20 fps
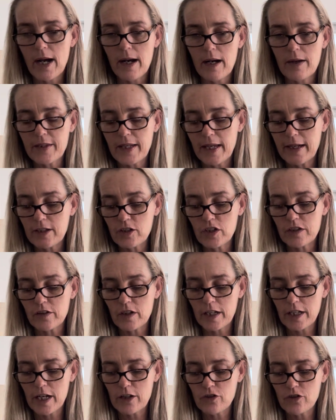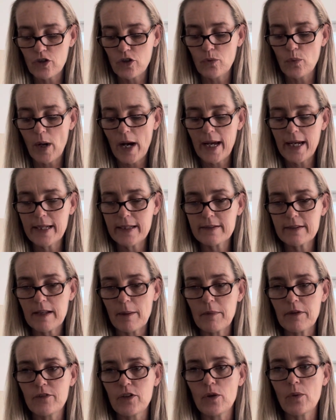The energies are going to go two ways.
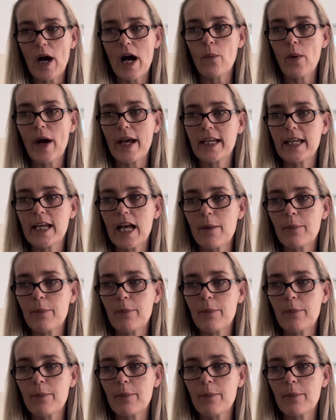Some of you are waking